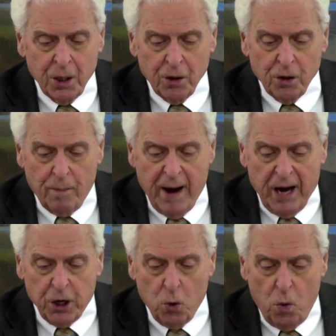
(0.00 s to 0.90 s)
The
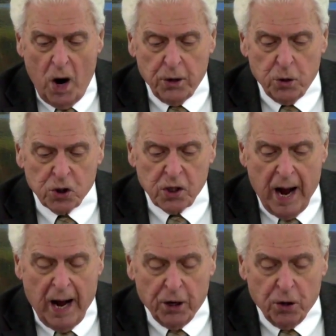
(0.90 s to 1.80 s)
man who wanders
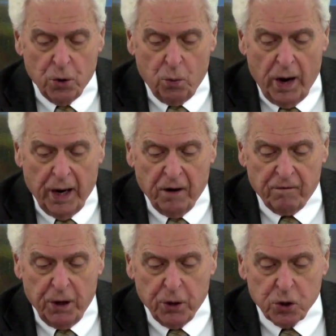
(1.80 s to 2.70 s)
out of the way
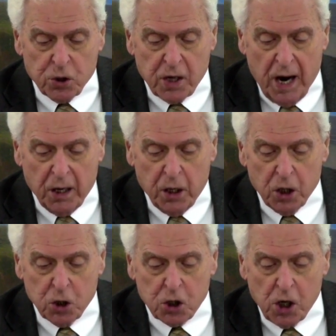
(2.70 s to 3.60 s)
of
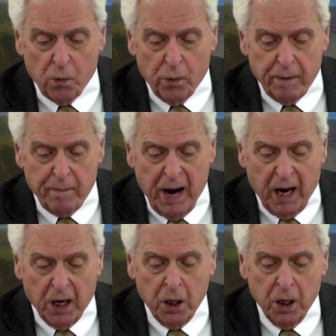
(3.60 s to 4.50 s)
understanding shall
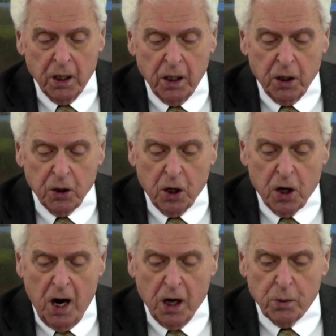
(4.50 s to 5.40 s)
remain in the
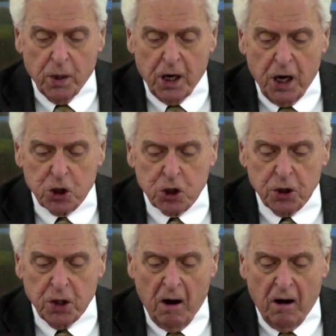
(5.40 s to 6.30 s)

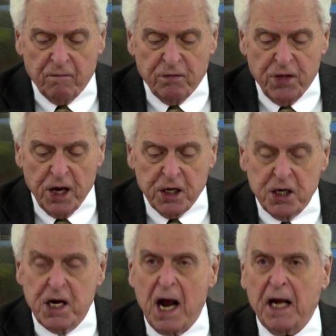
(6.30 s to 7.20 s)
congregation of the
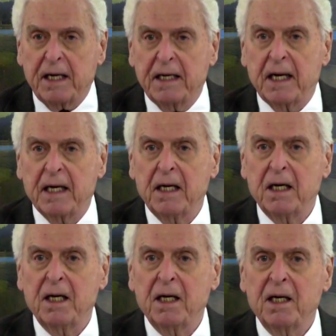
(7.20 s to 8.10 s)
dead.
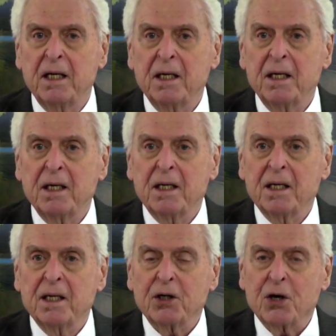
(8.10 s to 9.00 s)

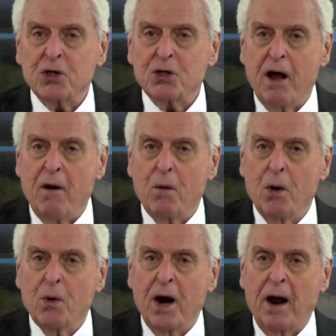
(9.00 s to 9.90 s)
Isn't that
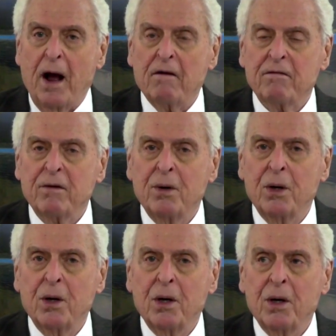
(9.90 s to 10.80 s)
what we have?
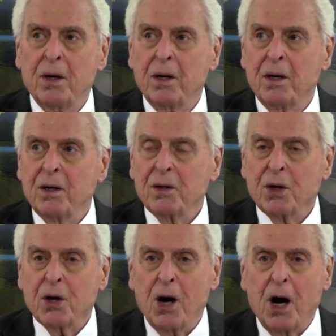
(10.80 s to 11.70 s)

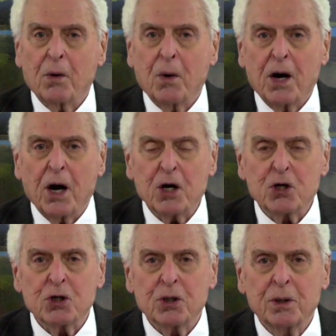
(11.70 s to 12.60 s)
The
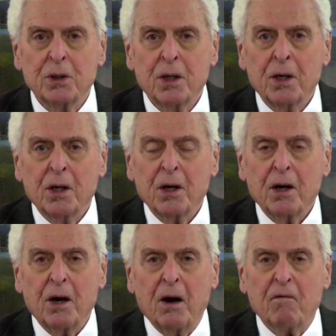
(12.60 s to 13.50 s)
congregation
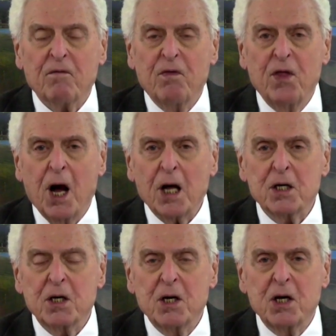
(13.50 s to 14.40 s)
of
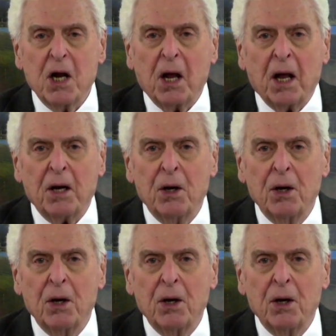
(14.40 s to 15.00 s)
the dead.